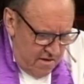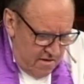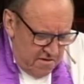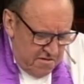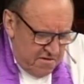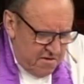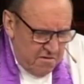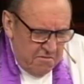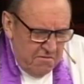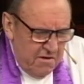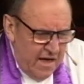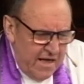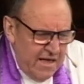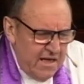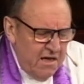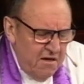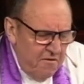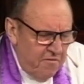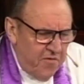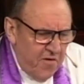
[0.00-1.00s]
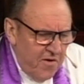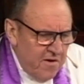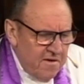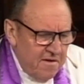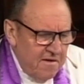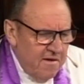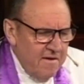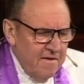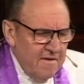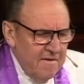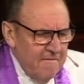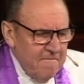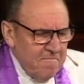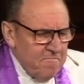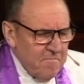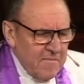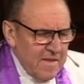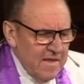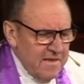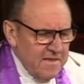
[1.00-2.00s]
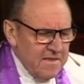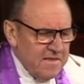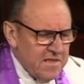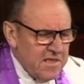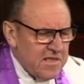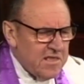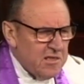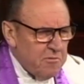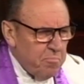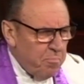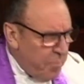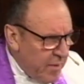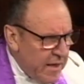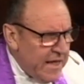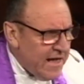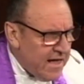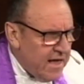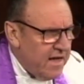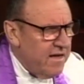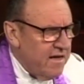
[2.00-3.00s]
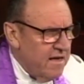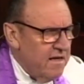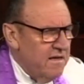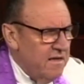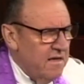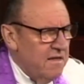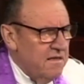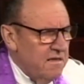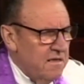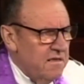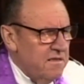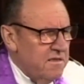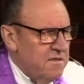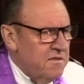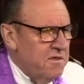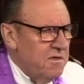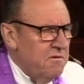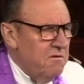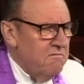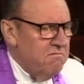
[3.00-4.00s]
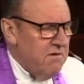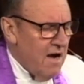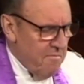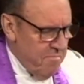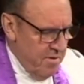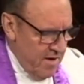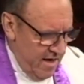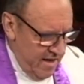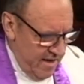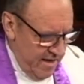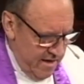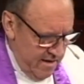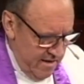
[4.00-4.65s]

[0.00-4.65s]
to even speak to a rabbi.